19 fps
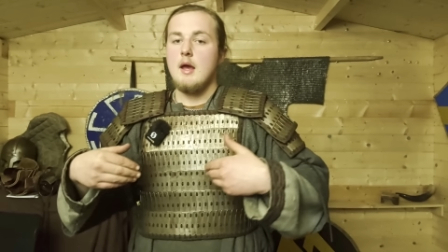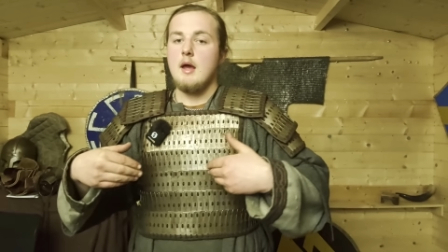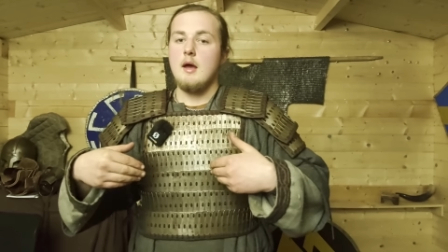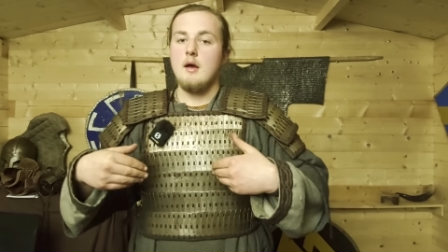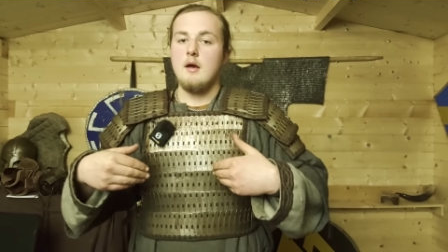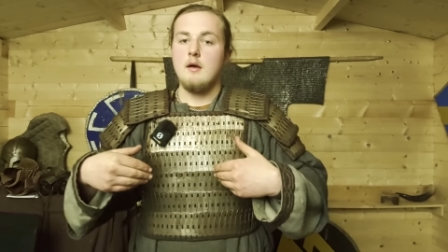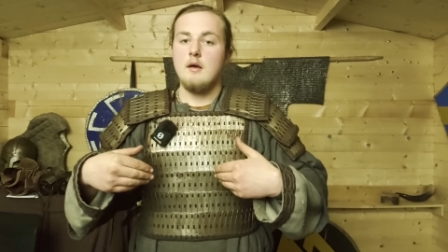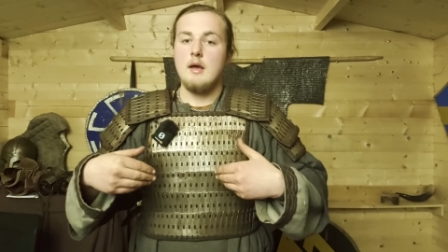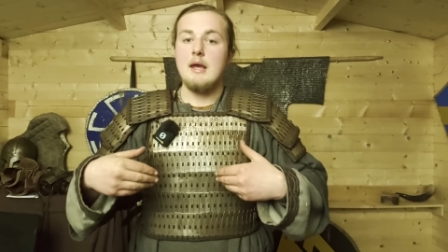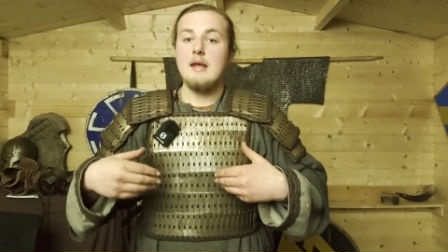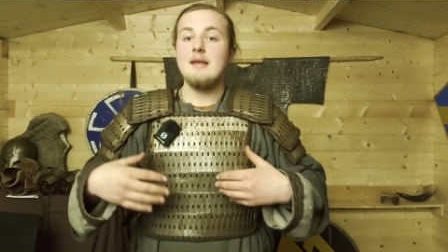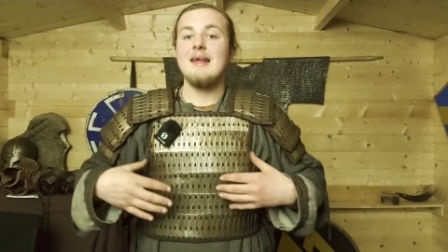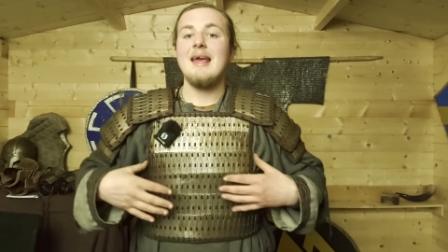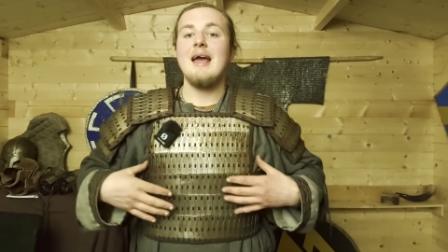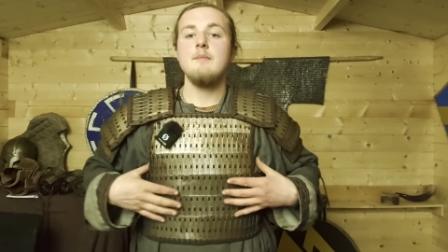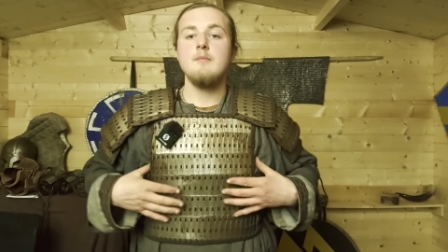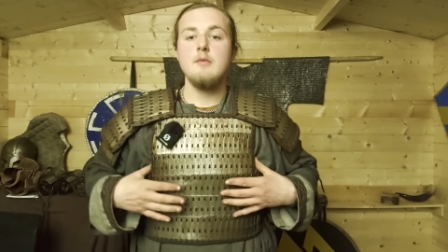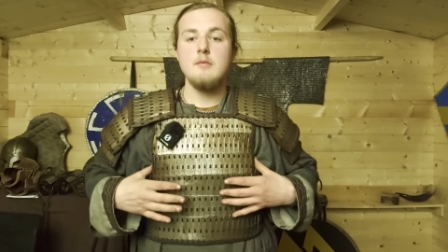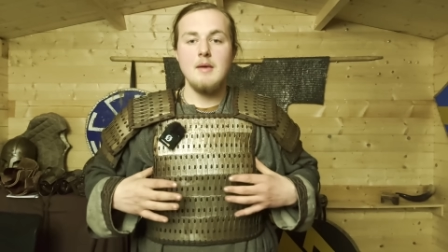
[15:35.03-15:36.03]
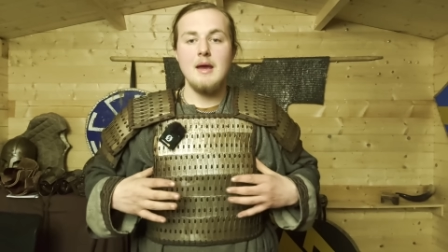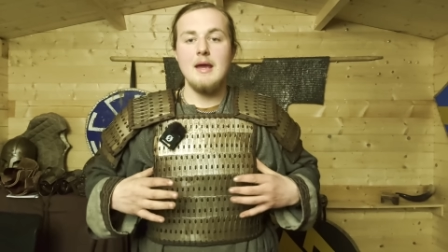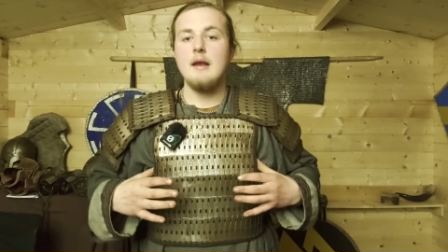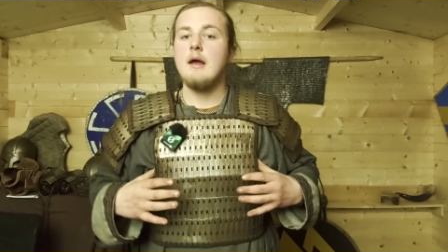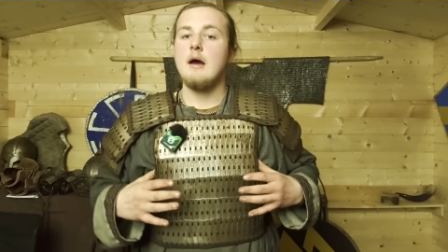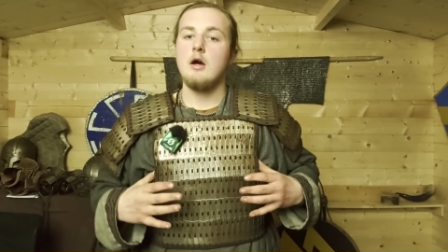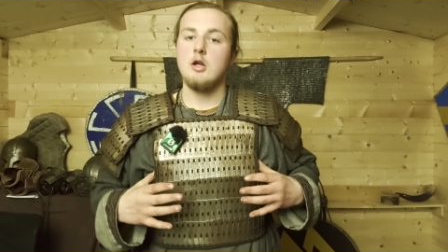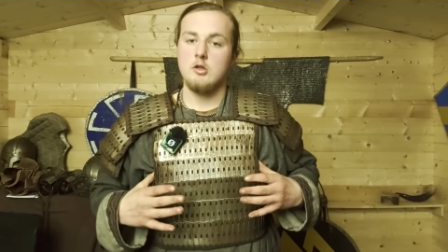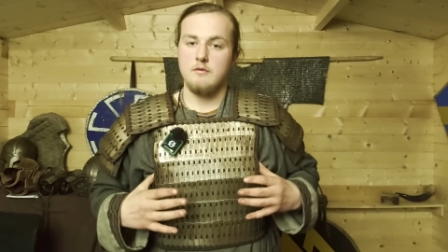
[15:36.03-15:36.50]
it can be
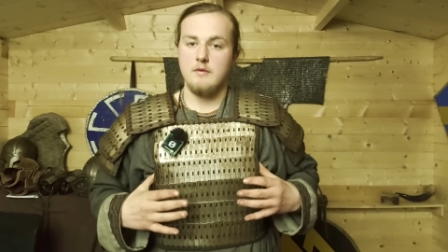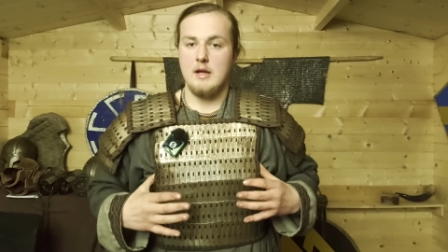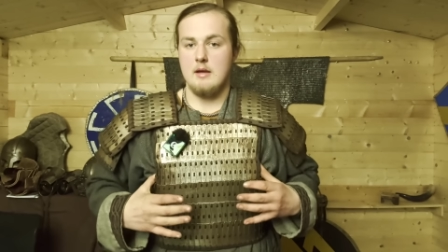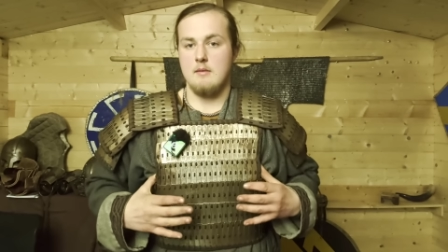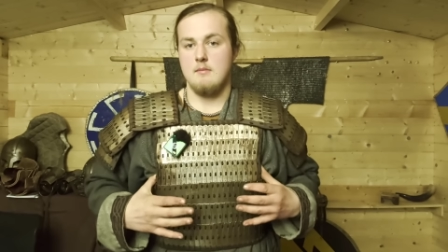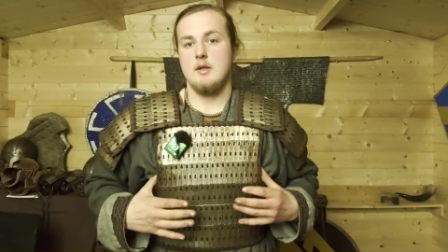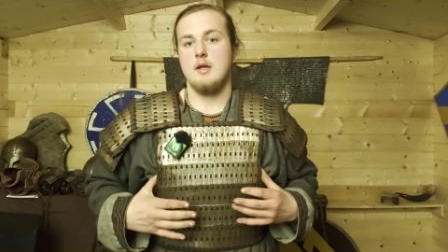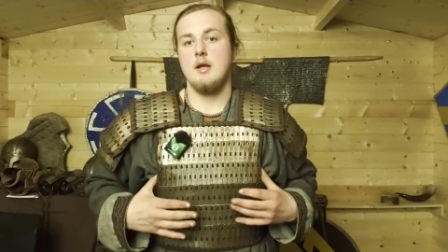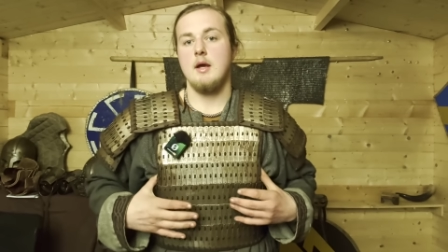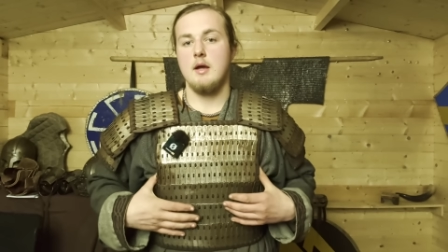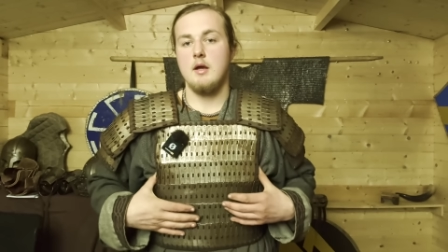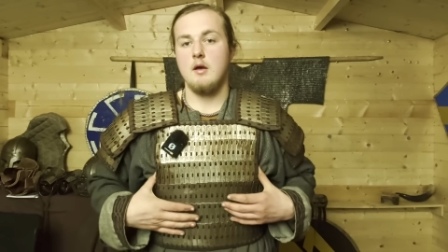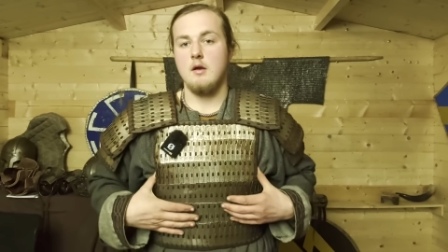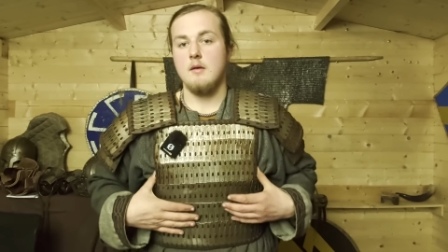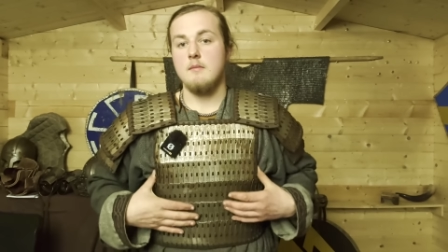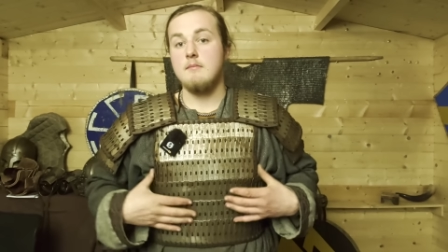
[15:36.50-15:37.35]
made out of any material,